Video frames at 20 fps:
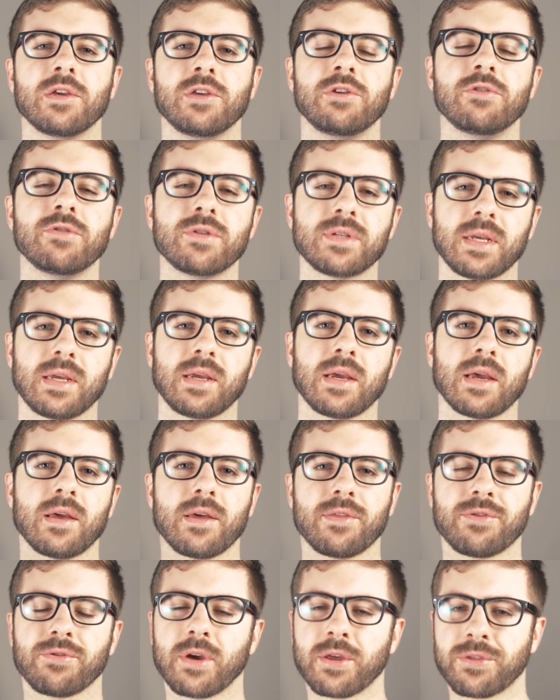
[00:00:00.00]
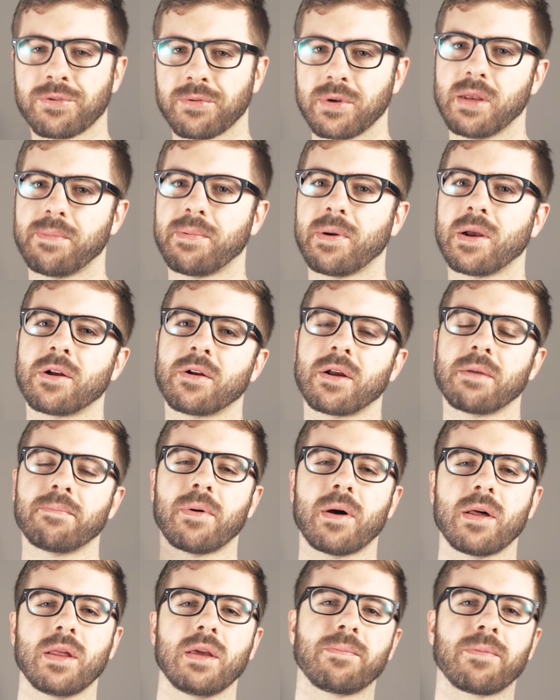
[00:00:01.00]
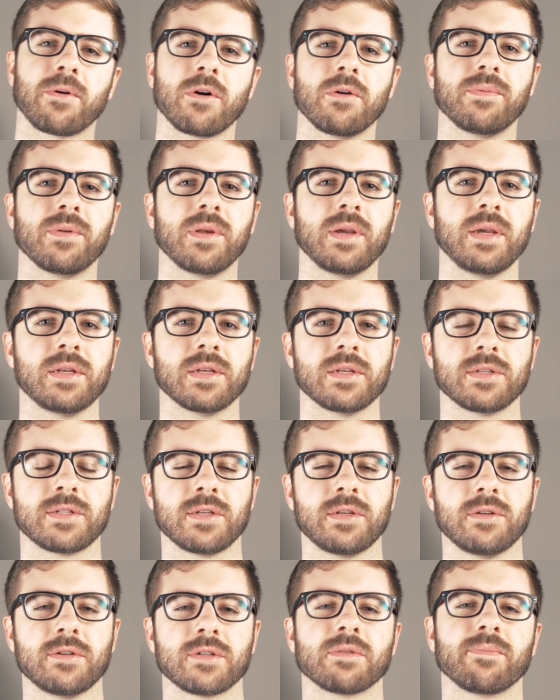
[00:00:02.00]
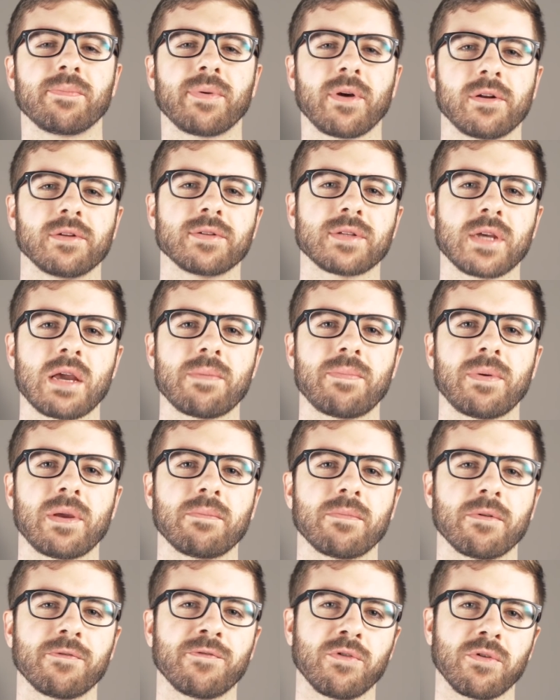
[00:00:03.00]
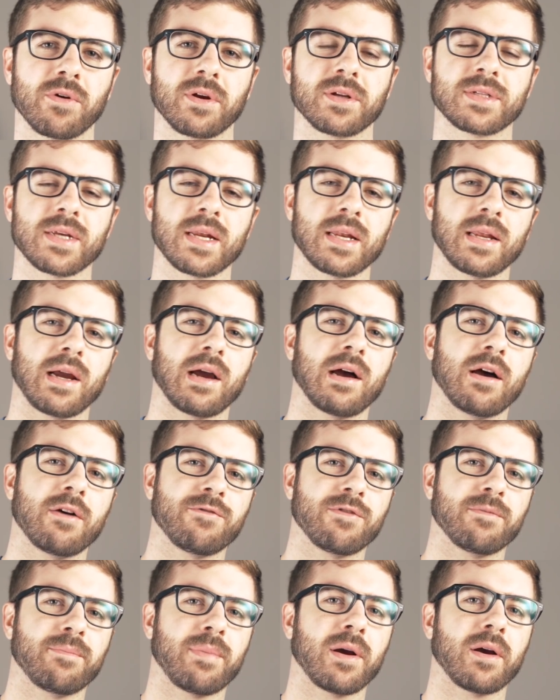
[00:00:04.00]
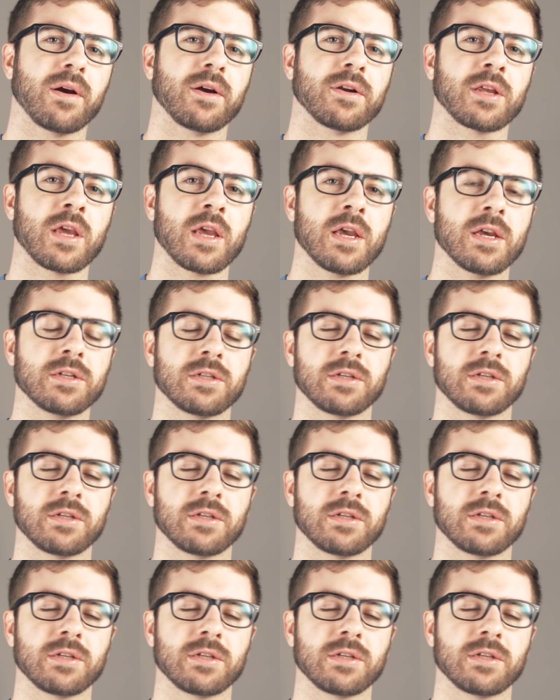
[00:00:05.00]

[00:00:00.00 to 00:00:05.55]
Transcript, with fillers: using a 3D printer and polypropylene to do some prototyping before sending off the part